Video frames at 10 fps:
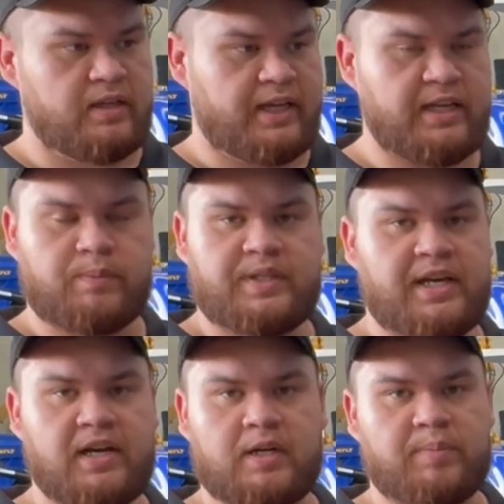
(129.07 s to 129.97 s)
hit it with
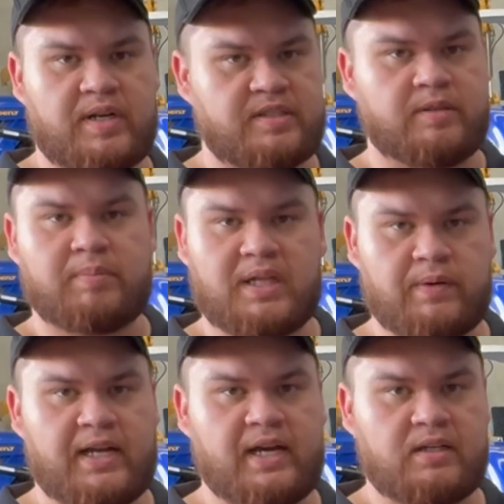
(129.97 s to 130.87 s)
the air compressor, blow
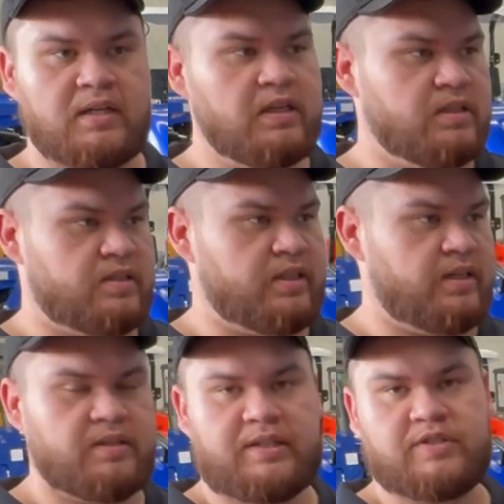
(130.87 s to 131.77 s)
it out, so that
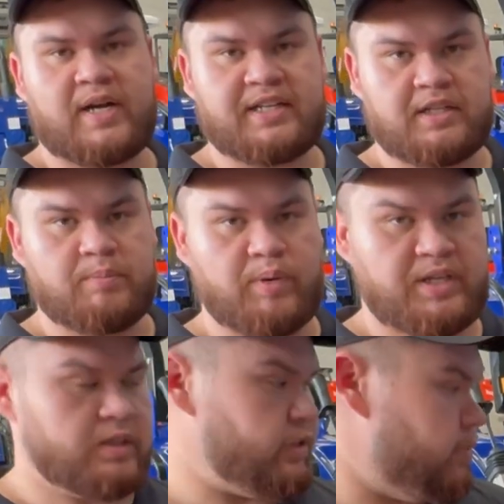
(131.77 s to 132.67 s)
your tractor can
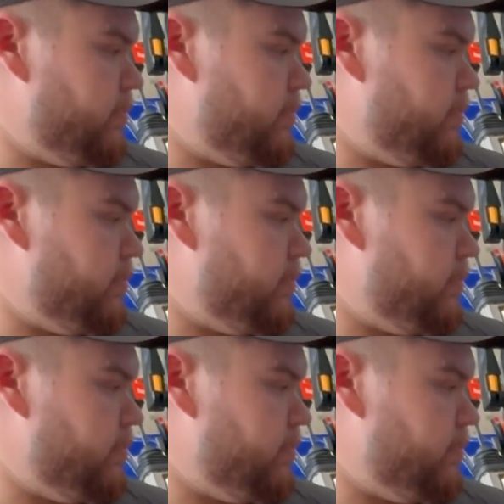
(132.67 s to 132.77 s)
breathe a little bit